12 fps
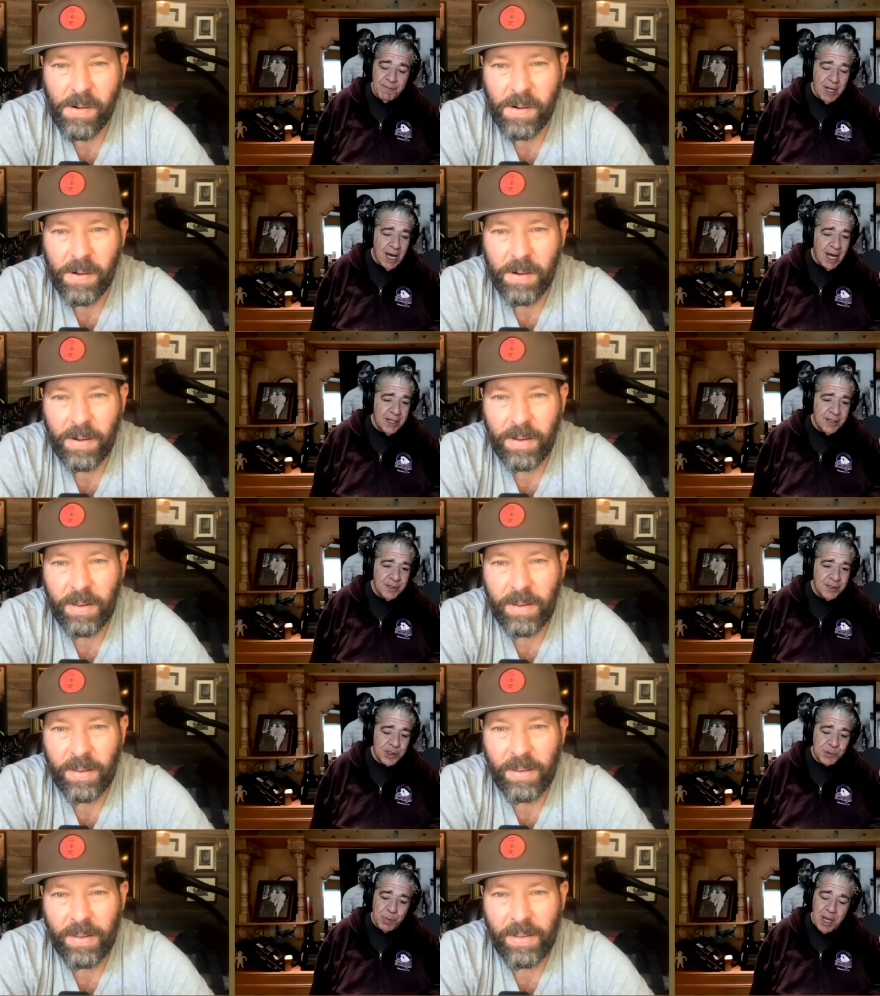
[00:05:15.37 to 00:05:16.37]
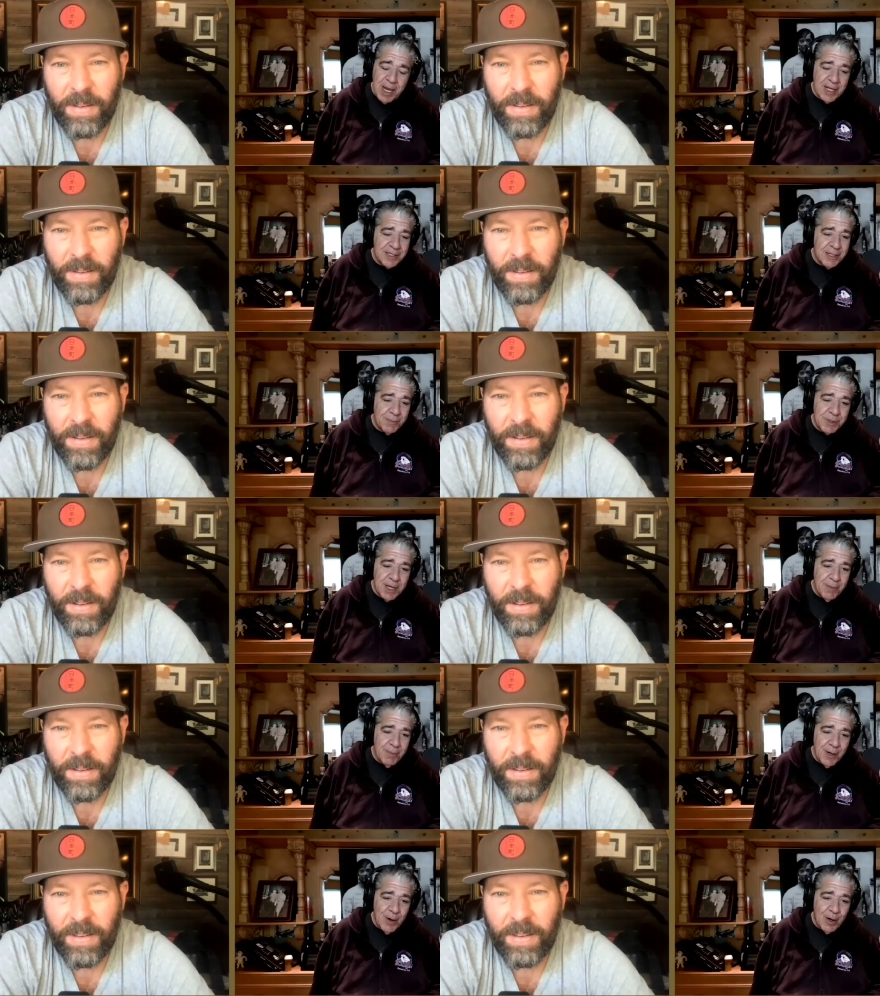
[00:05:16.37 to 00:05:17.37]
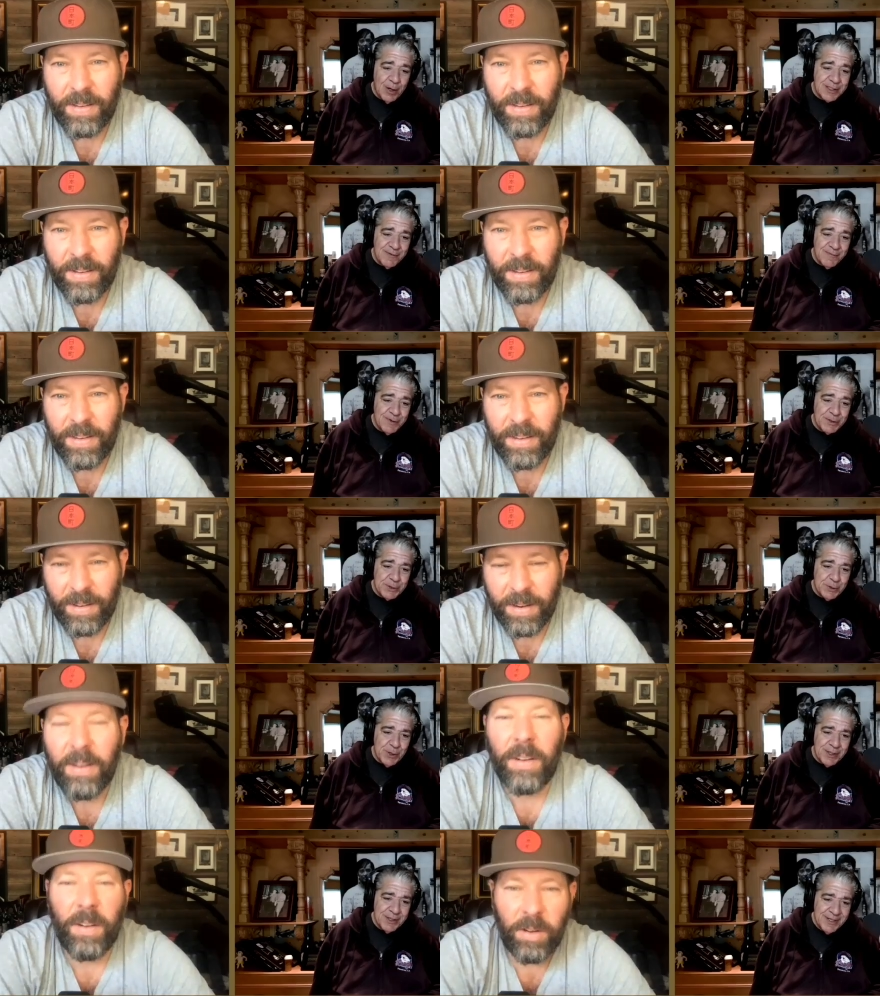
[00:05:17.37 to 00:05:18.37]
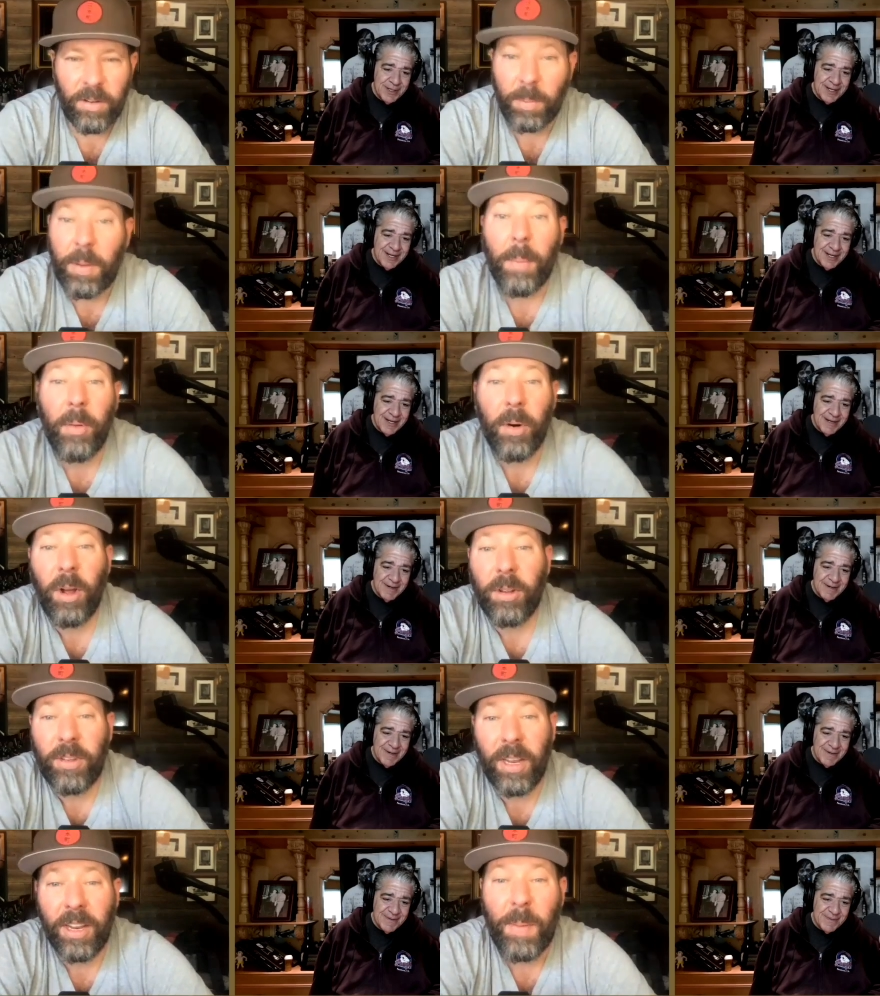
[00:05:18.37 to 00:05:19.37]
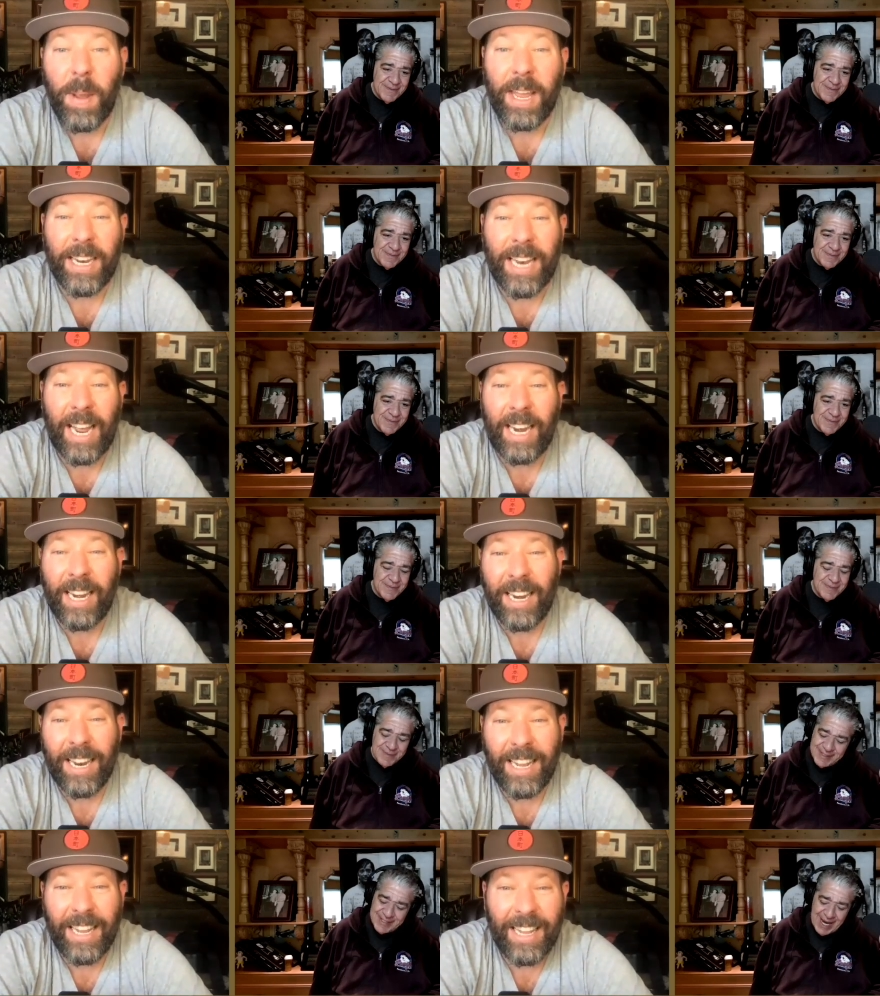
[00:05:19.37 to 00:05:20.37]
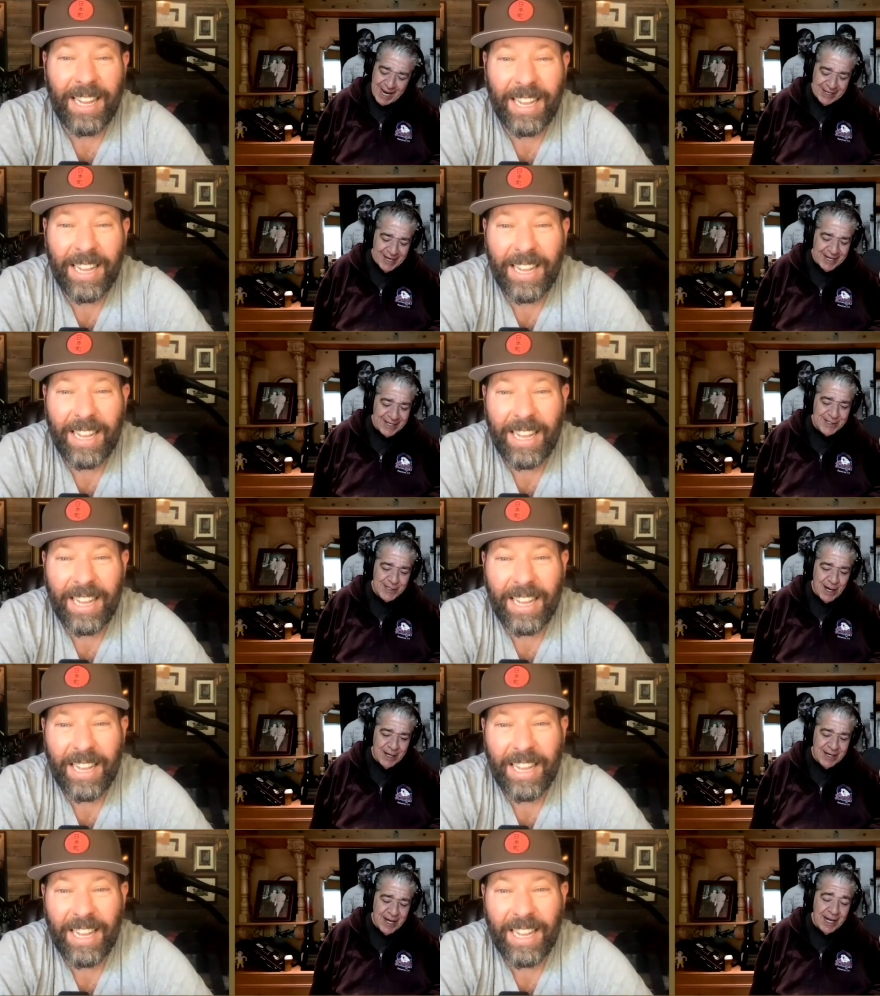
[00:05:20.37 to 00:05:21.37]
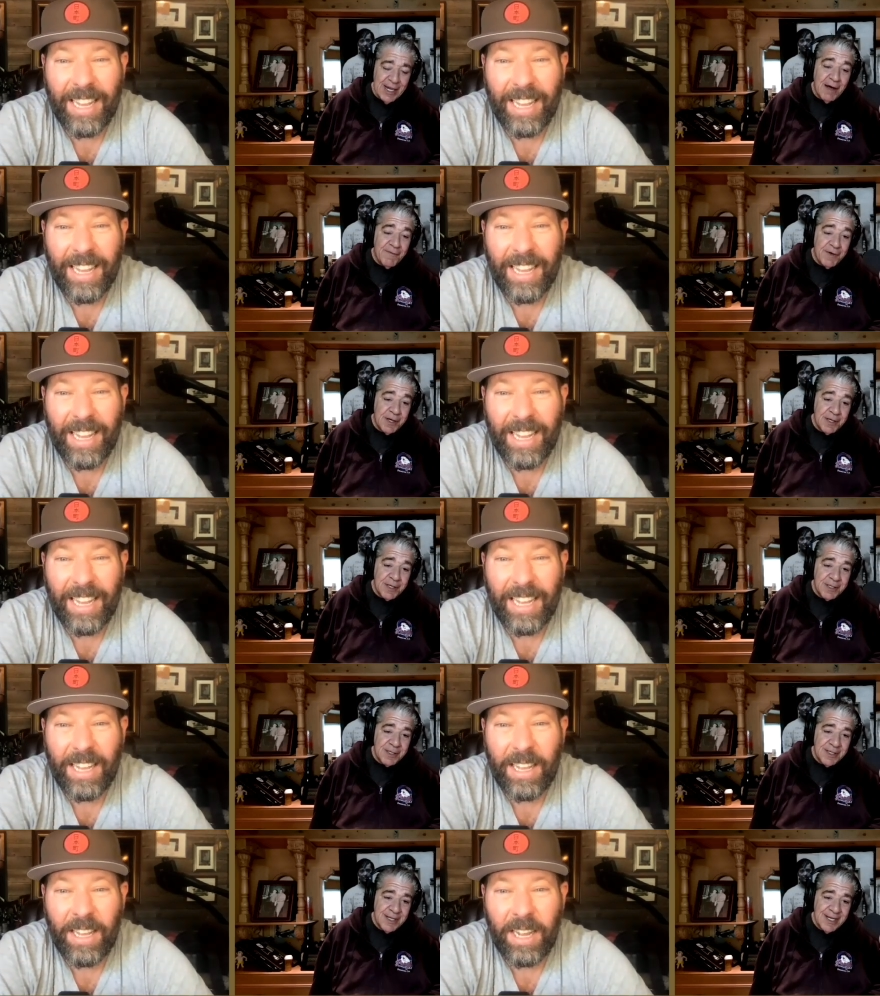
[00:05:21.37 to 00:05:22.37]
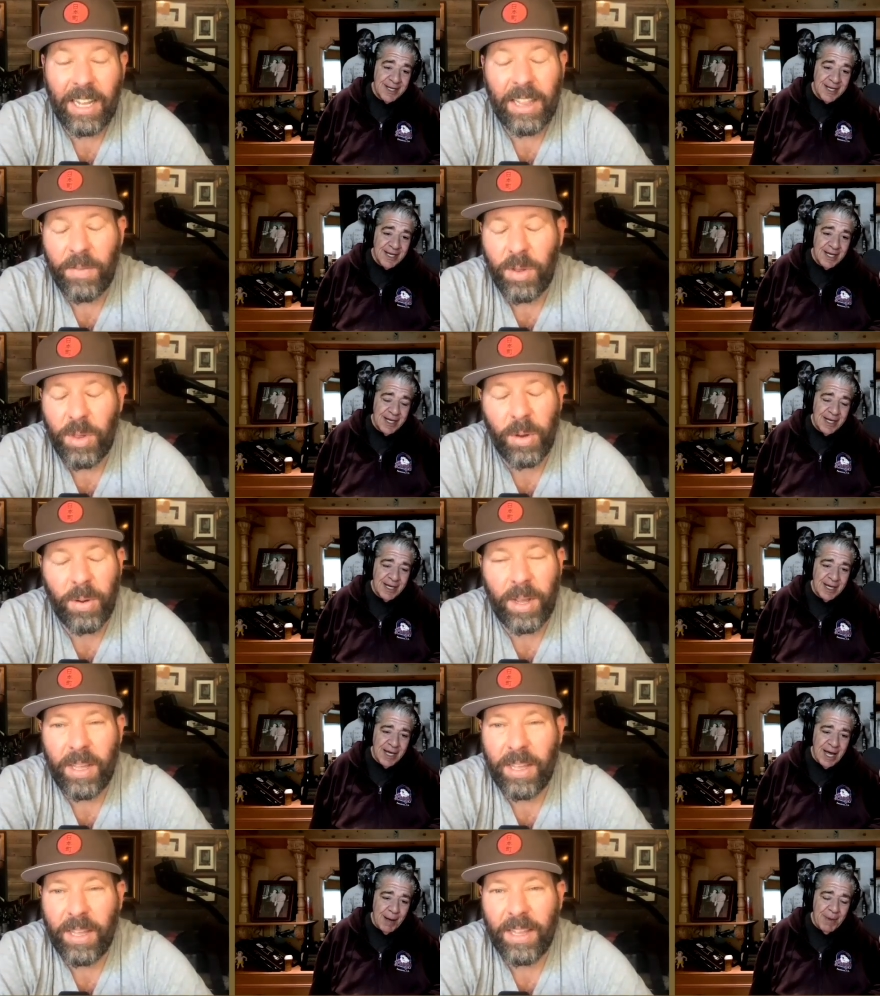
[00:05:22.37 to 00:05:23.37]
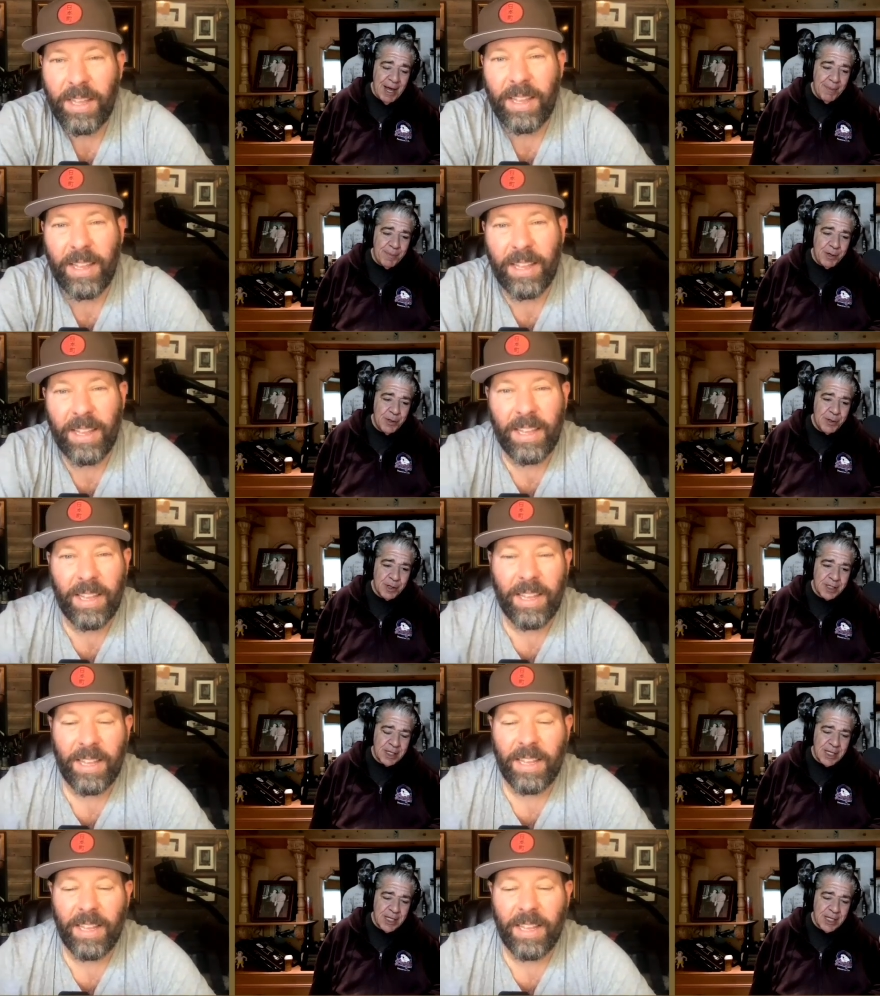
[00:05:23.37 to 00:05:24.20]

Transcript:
Speaker 1: not, just plan on September in Austin for sure.
Speaker 2: September in Austin. Let's make it a date.
Speaker 1: Date. It's done. I love you. I love you, Joey. I'm happy you took the